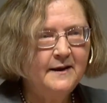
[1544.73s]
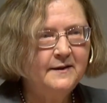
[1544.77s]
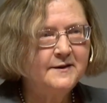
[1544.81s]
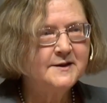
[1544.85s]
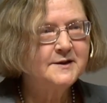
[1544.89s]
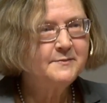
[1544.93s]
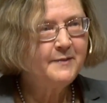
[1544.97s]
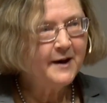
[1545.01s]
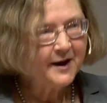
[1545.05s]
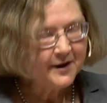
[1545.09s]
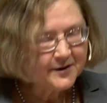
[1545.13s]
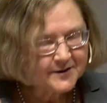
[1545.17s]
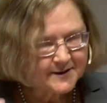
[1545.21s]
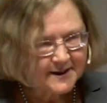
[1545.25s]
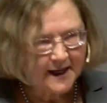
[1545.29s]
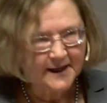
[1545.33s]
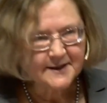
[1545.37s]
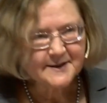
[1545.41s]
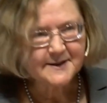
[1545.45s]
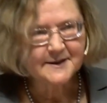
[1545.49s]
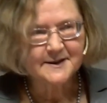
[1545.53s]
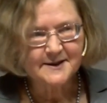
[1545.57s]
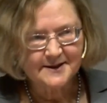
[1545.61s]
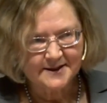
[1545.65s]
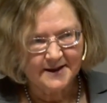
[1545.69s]
There's about a
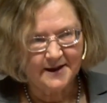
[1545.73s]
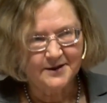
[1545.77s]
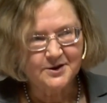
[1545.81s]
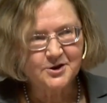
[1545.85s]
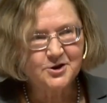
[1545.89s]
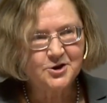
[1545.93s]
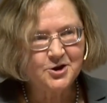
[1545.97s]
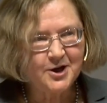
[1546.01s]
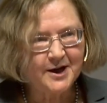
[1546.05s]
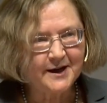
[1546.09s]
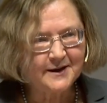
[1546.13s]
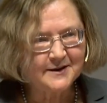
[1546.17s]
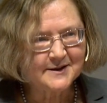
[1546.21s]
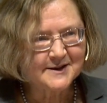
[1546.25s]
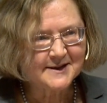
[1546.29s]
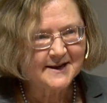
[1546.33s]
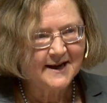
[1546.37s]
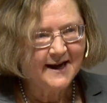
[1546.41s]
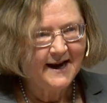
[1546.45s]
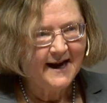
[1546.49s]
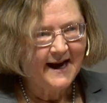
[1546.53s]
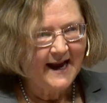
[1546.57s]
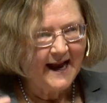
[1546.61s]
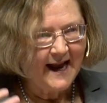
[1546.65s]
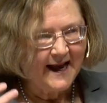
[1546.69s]
dozen such genes.
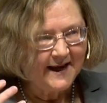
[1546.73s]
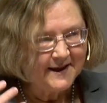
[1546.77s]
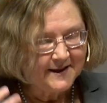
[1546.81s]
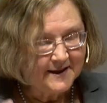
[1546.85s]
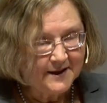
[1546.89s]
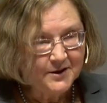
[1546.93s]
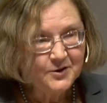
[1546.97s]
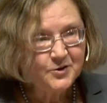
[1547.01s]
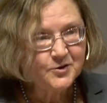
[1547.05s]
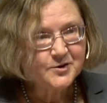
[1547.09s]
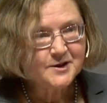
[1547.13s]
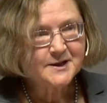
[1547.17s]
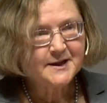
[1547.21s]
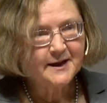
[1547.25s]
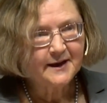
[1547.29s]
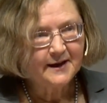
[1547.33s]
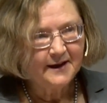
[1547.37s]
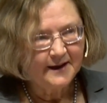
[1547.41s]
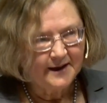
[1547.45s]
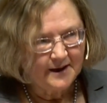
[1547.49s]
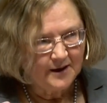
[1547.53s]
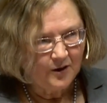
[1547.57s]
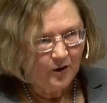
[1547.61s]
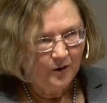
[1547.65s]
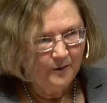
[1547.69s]
And
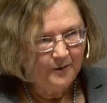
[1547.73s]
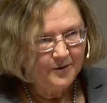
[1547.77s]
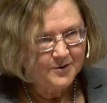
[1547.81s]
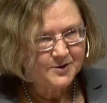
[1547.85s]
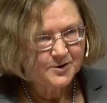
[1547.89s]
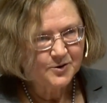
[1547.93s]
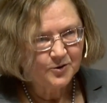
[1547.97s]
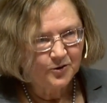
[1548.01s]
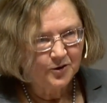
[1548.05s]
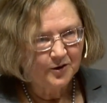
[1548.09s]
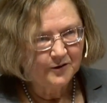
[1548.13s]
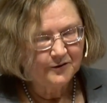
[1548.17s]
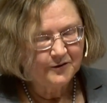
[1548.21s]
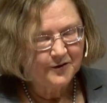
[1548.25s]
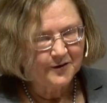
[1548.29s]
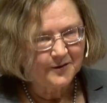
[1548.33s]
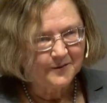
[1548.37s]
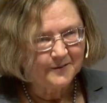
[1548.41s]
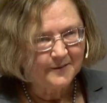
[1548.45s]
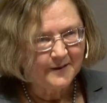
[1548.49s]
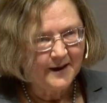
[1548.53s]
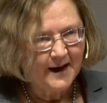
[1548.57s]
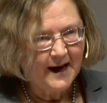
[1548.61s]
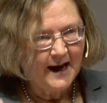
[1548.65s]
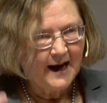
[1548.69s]
interestingly, almost all of
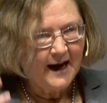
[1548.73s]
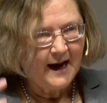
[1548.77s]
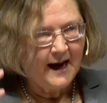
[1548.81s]
them